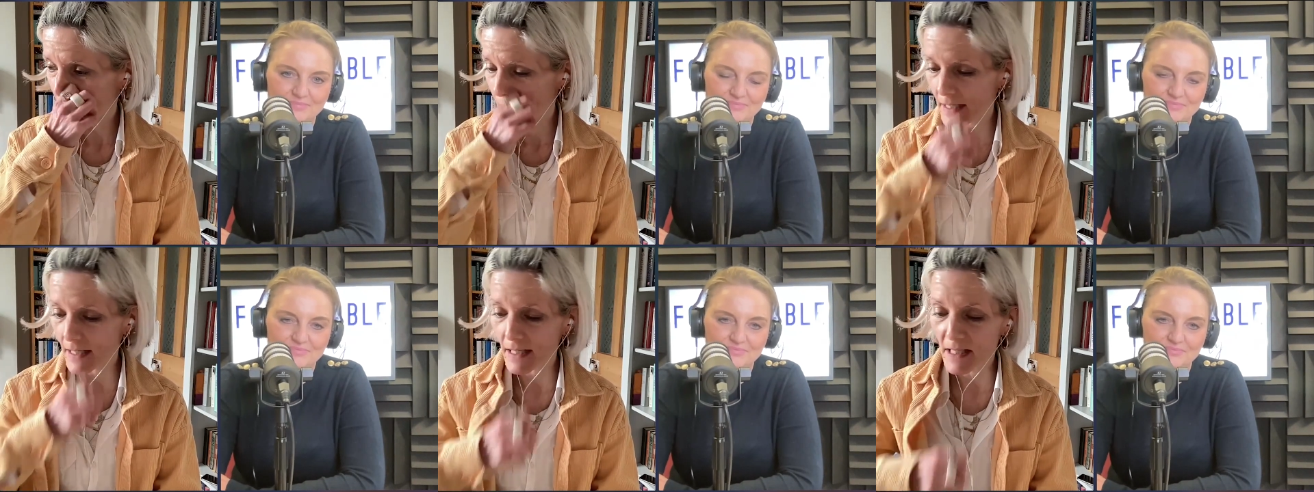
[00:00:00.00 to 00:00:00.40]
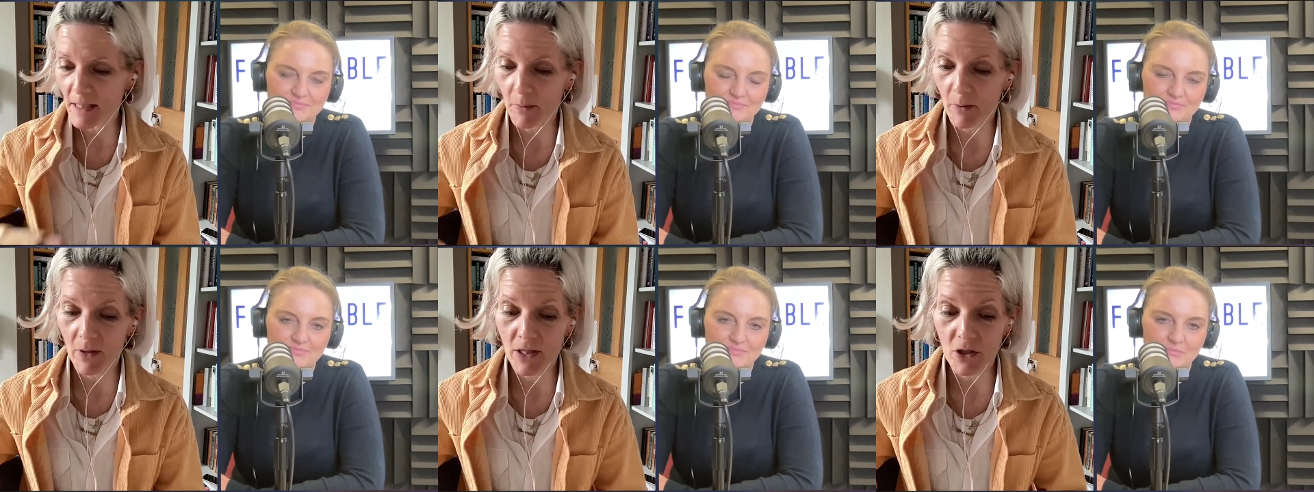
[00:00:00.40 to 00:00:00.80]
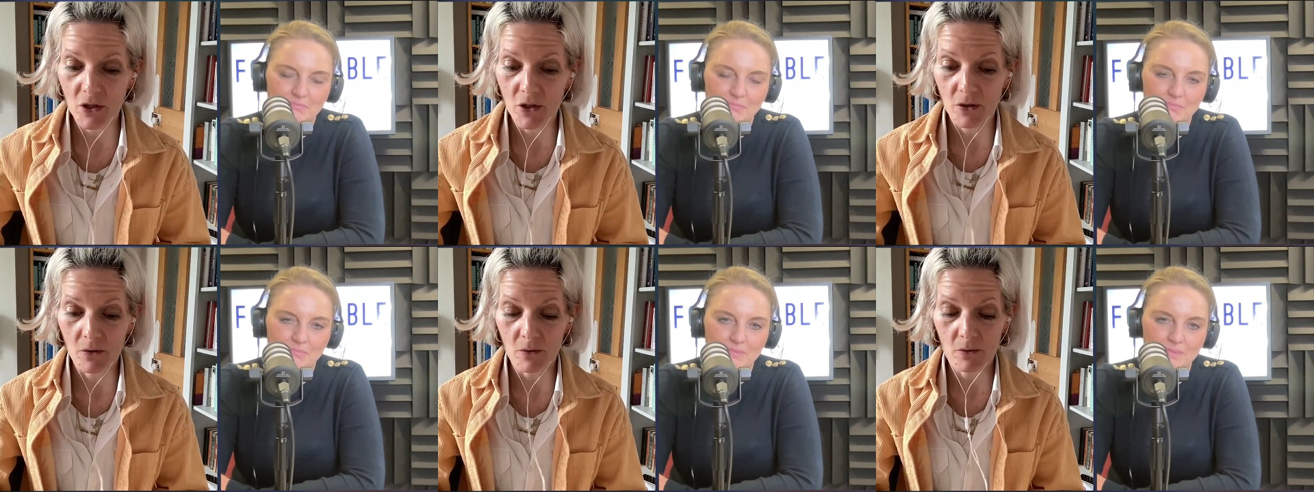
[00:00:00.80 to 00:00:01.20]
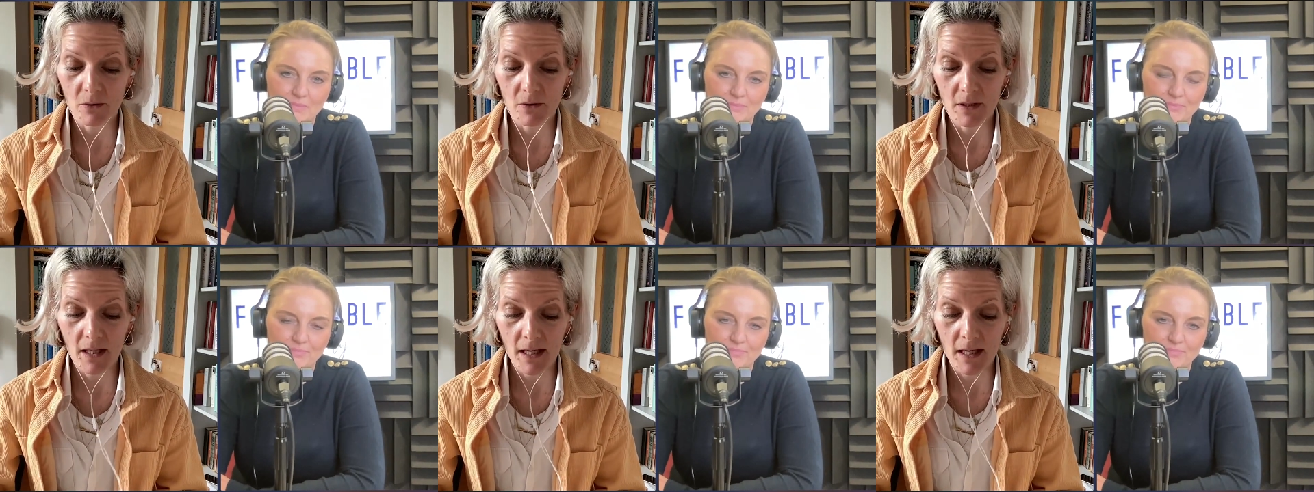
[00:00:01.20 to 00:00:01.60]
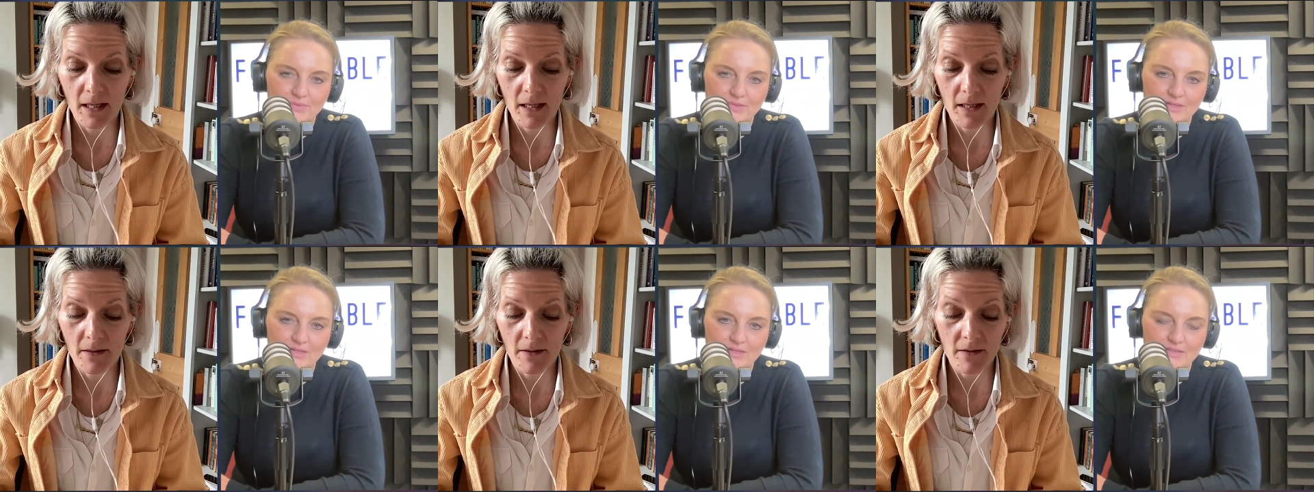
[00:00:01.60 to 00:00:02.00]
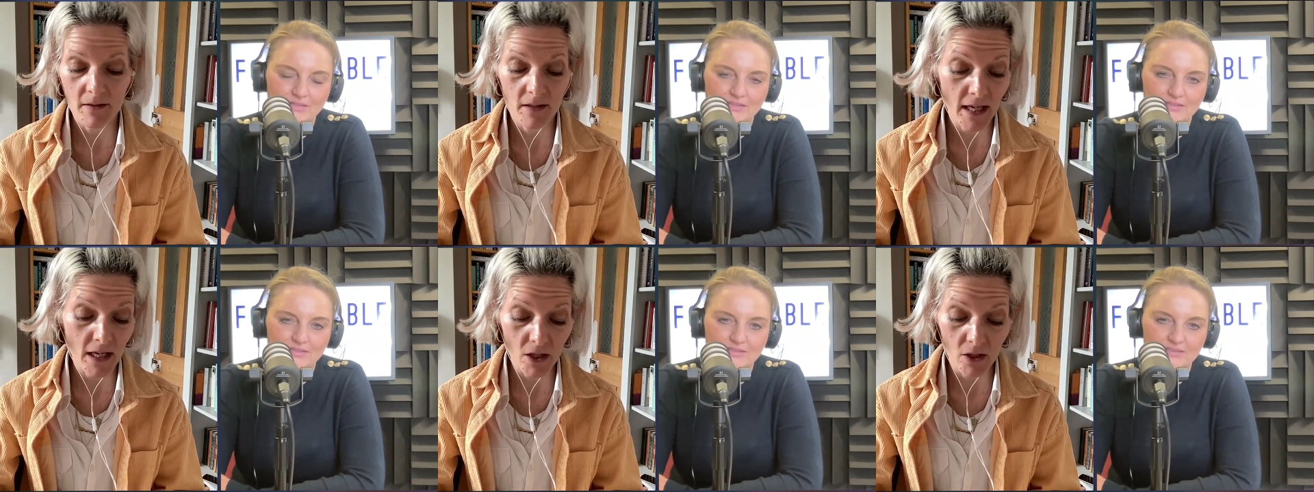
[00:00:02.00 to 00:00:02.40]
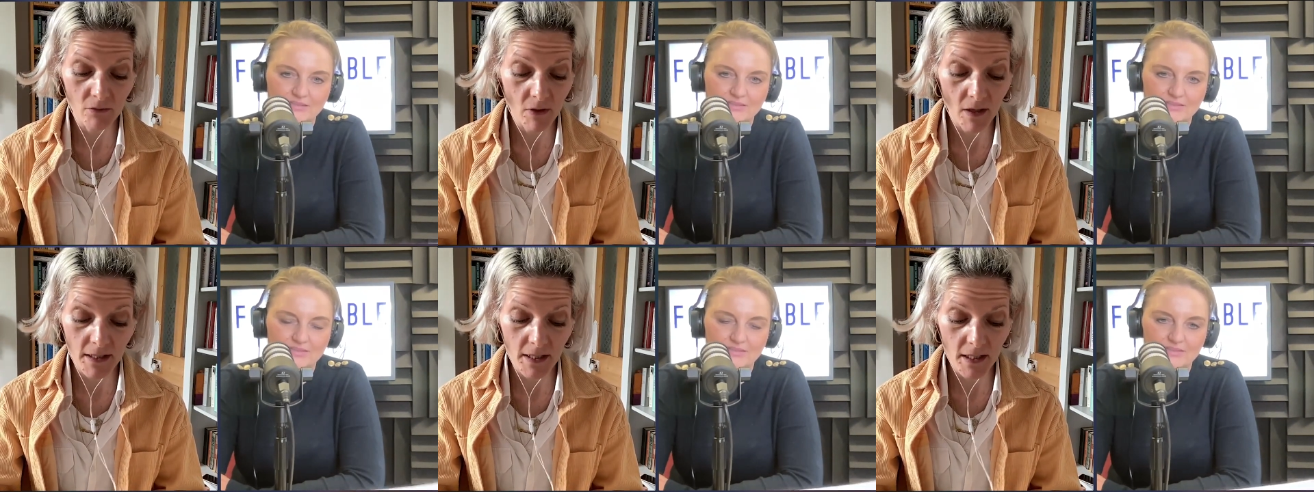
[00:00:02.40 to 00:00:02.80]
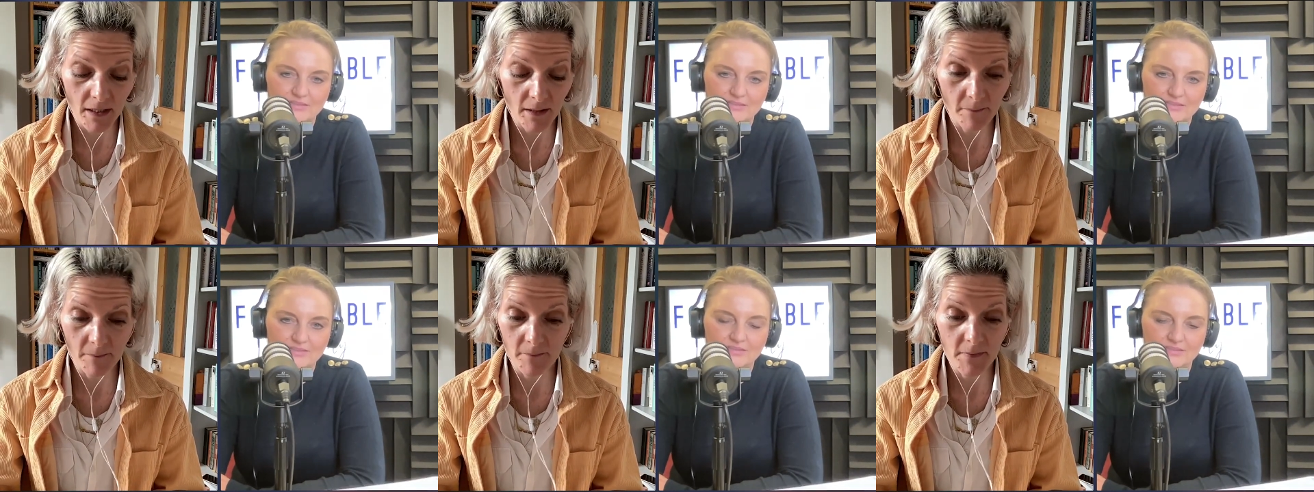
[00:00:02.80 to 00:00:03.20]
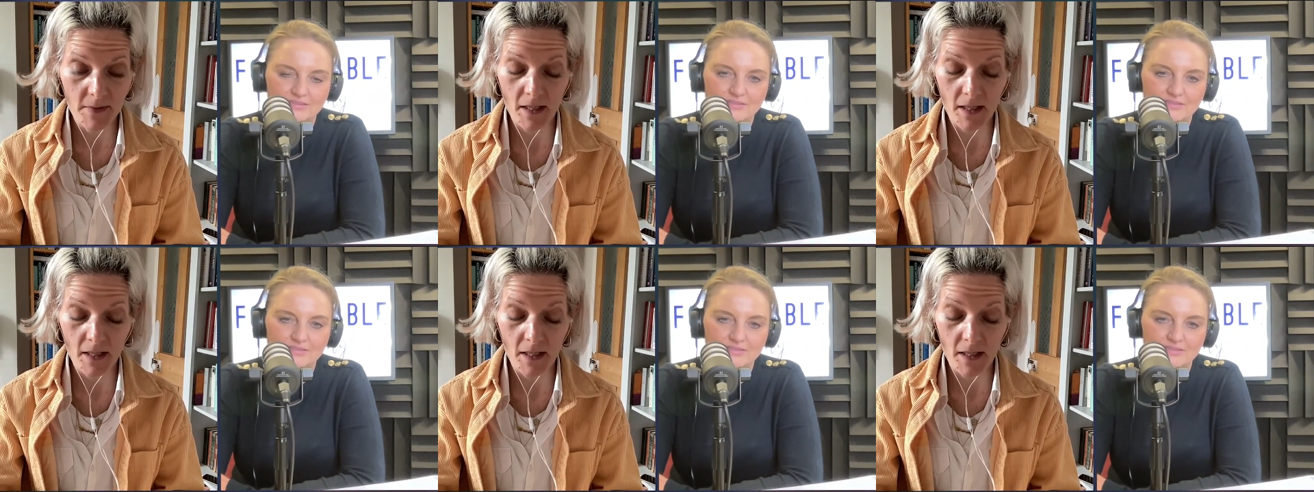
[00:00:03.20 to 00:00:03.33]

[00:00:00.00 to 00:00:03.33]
Speaker 1: very inspirational uh, thinker, writer,